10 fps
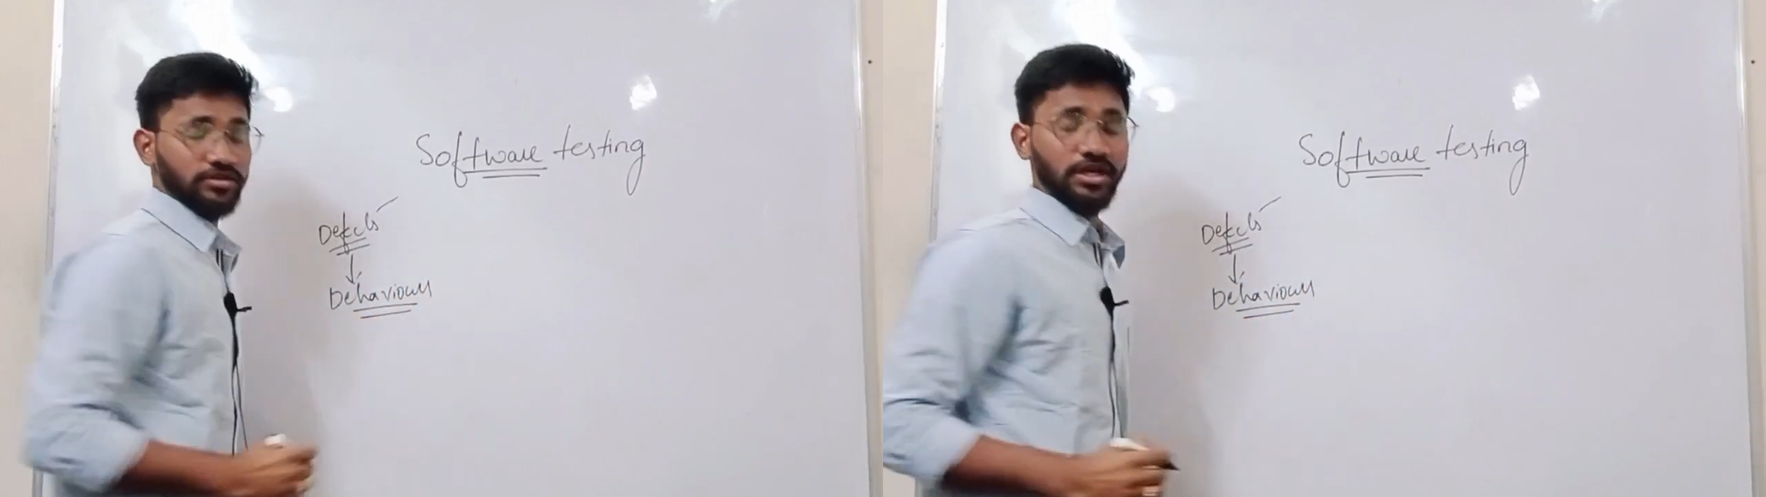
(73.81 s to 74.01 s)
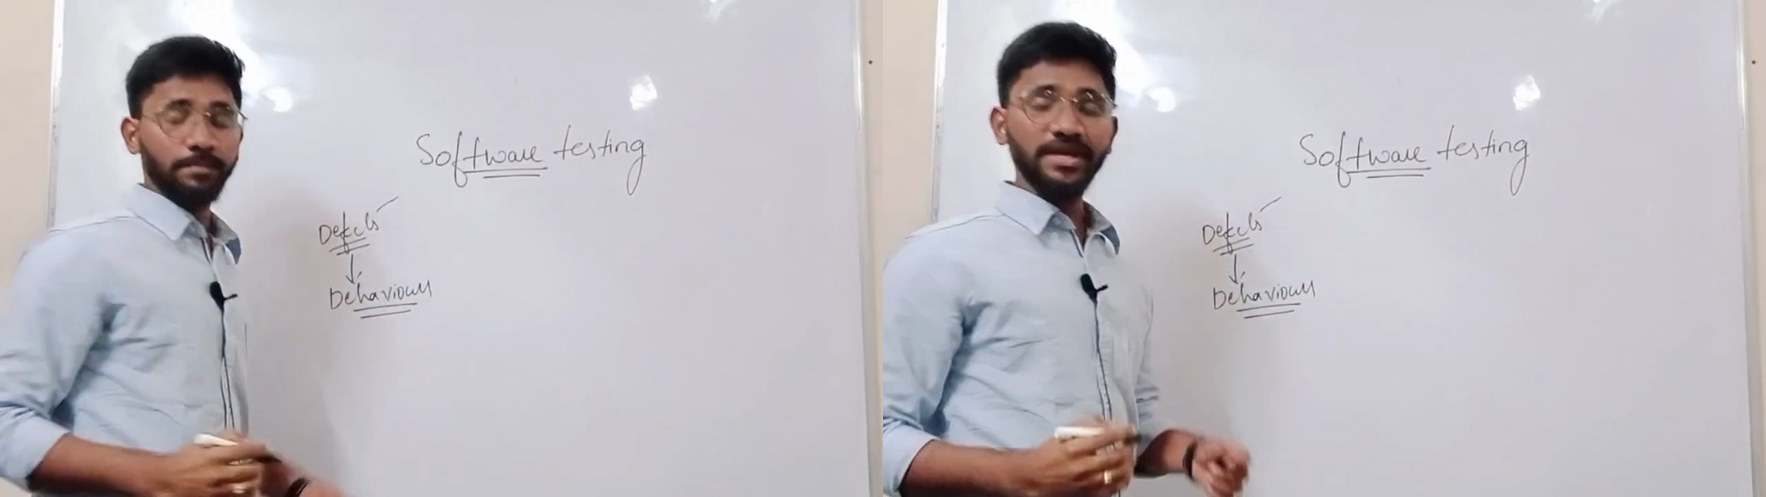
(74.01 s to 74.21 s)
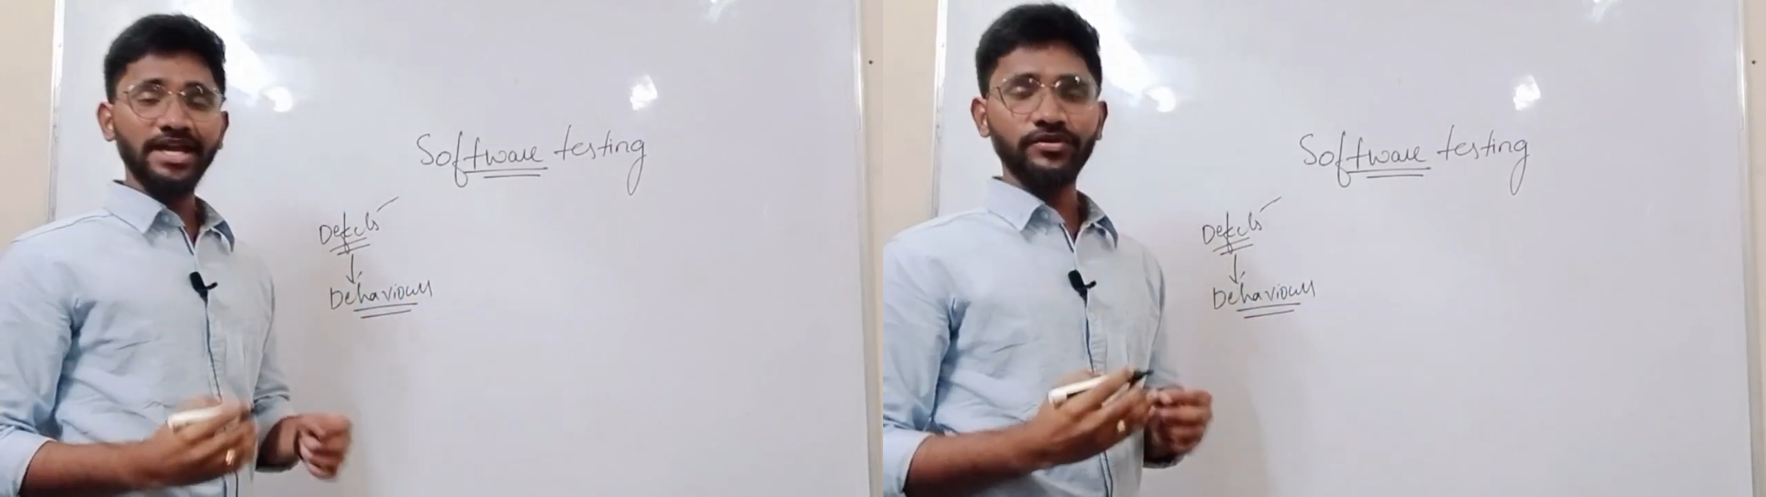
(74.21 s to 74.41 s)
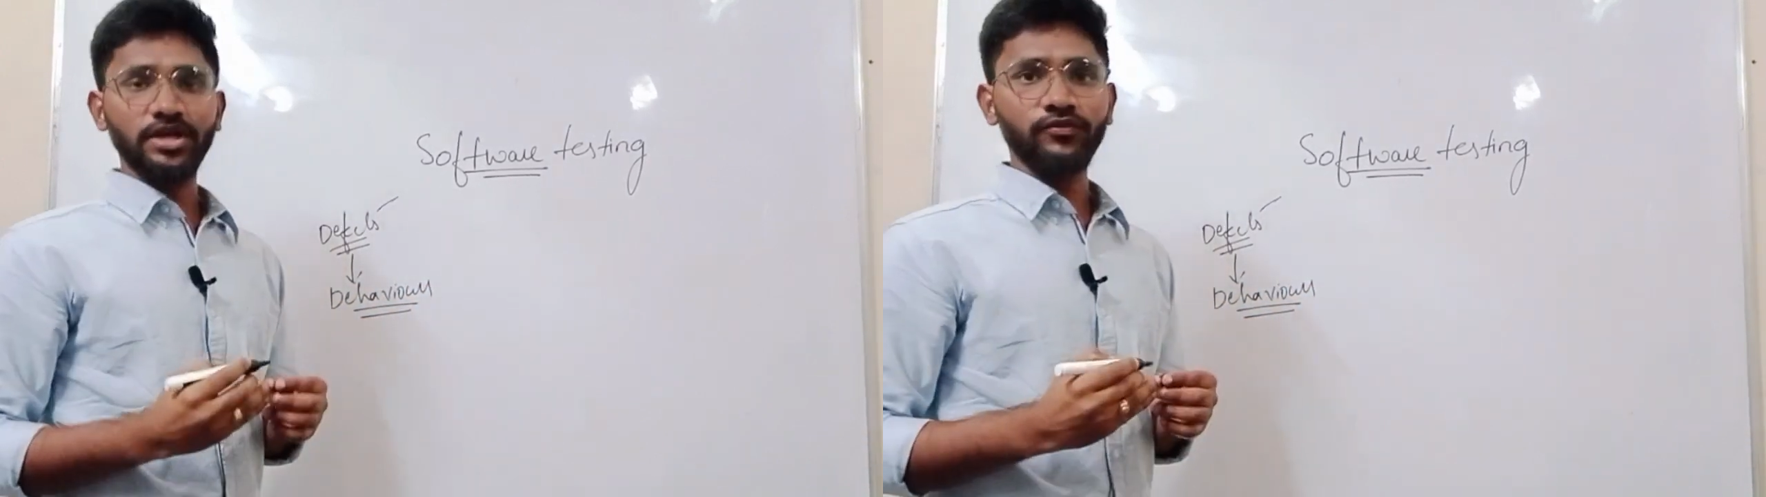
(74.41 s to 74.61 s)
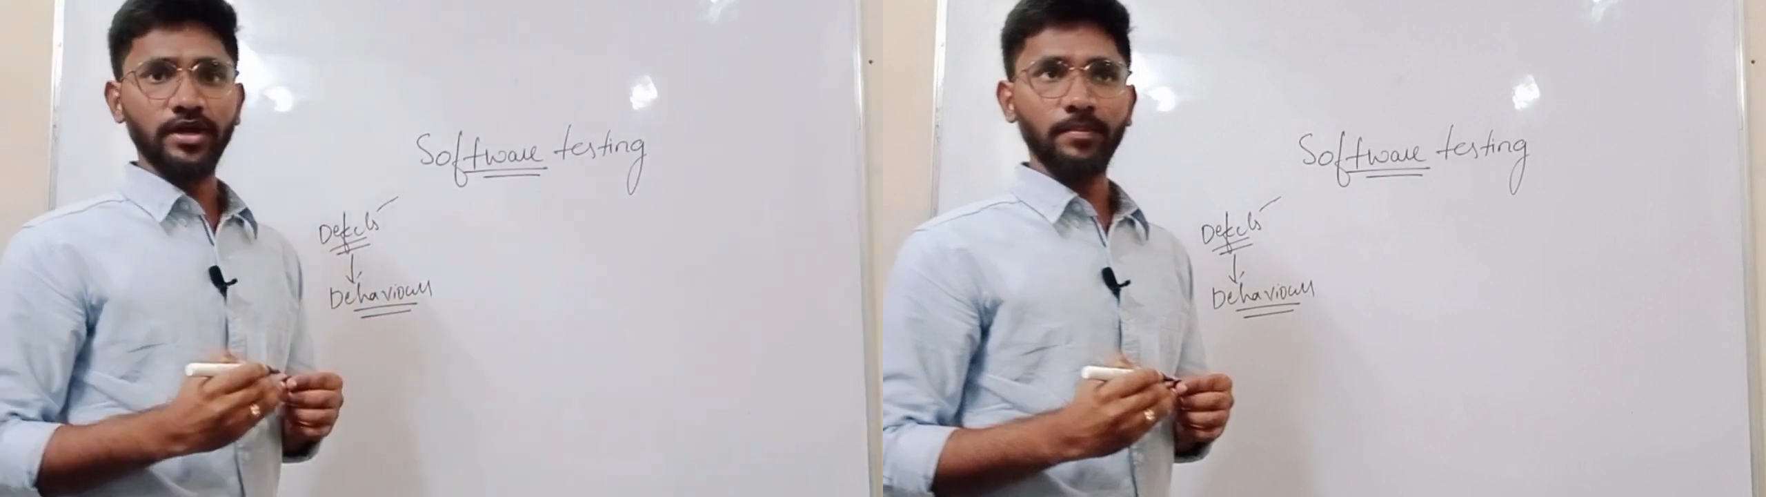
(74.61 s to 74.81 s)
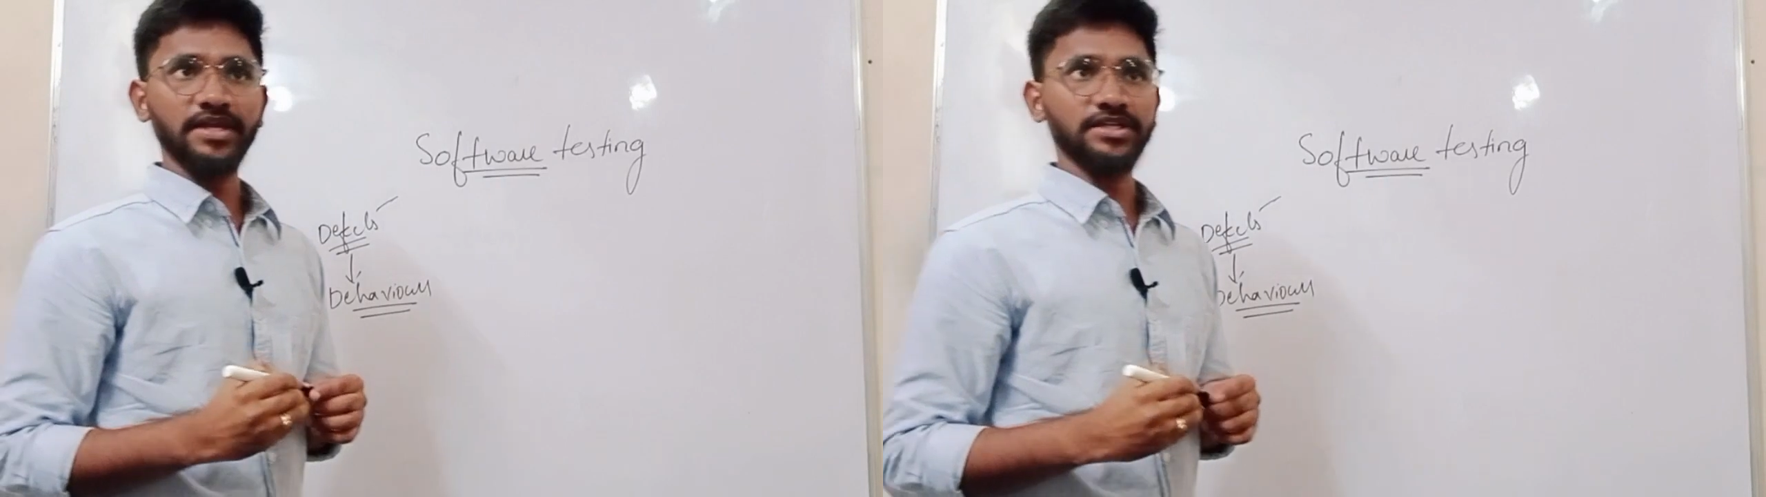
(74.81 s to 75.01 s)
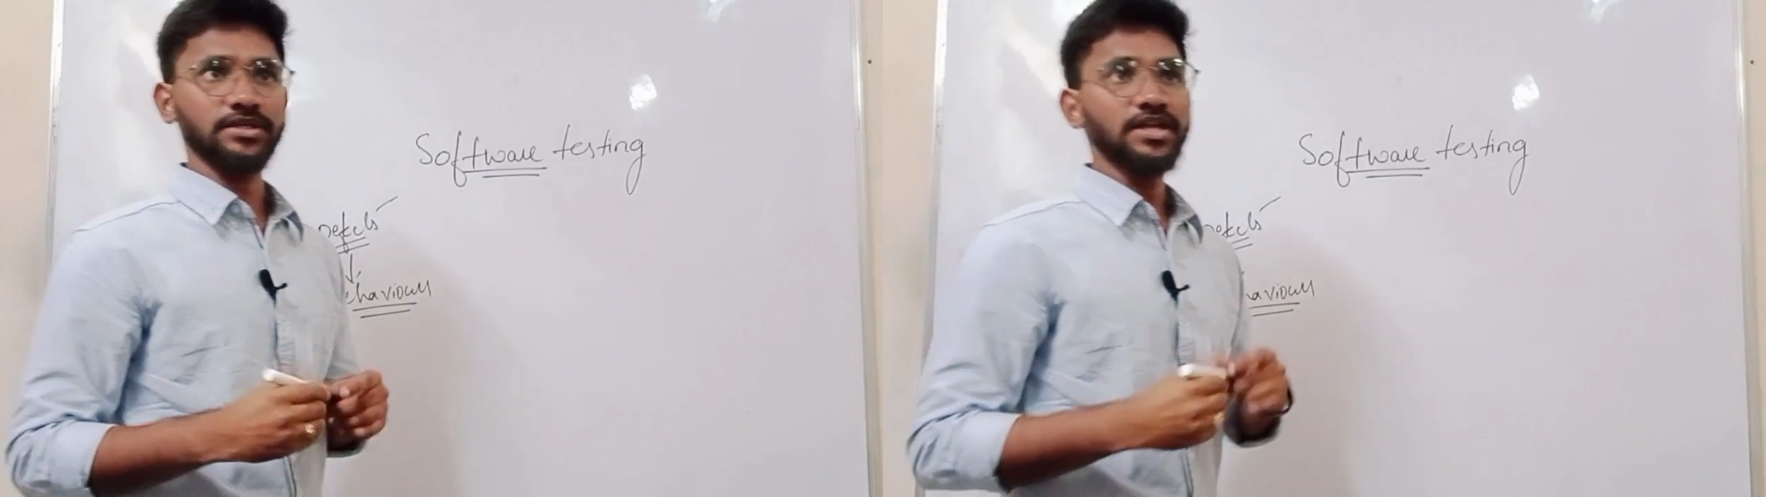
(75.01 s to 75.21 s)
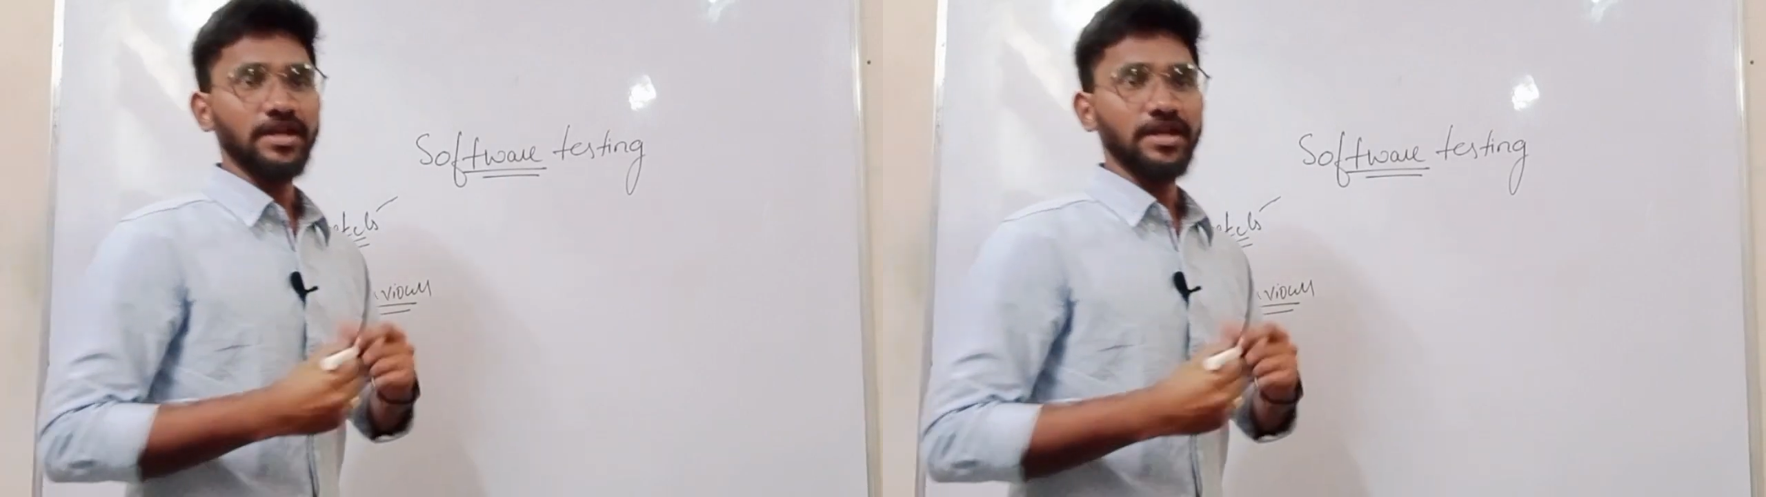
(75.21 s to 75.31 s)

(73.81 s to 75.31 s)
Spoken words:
the behavior of an application,